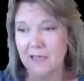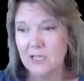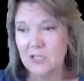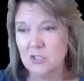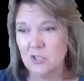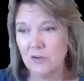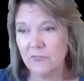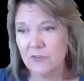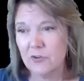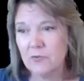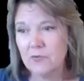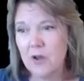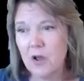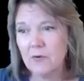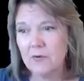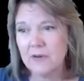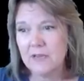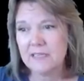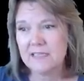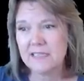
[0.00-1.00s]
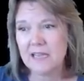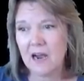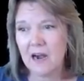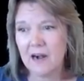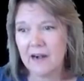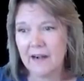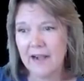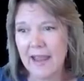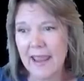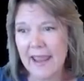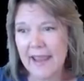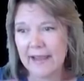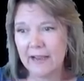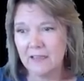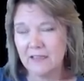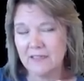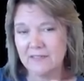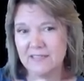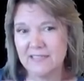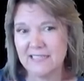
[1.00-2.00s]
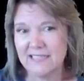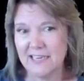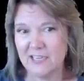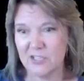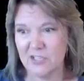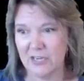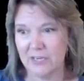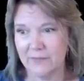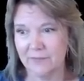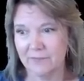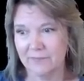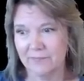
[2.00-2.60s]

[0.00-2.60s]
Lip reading: So if you notice our angle of stitching,